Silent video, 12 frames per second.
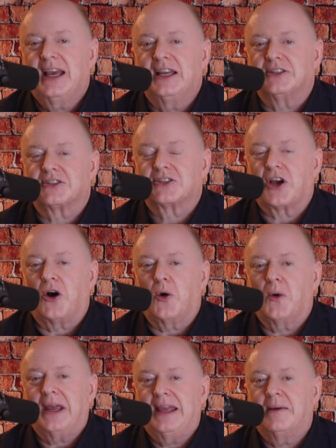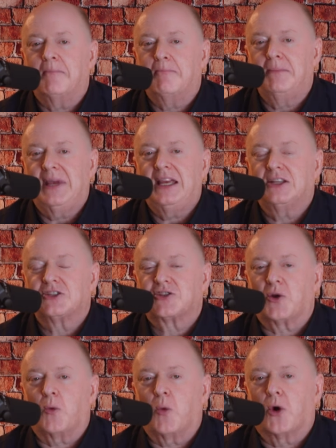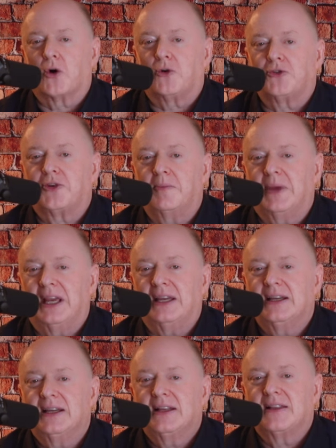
And so it means the world to me